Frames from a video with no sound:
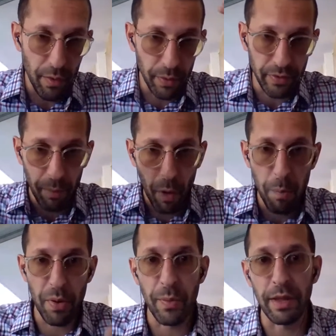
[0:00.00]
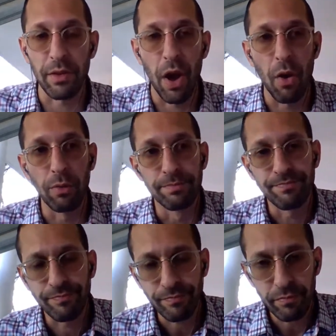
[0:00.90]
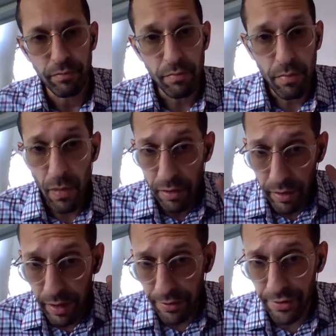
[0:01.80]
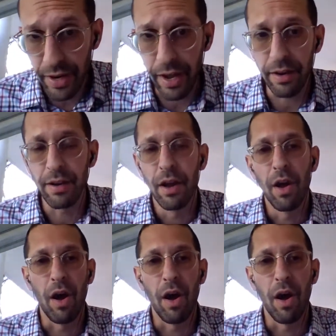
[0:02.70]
some open window to listen in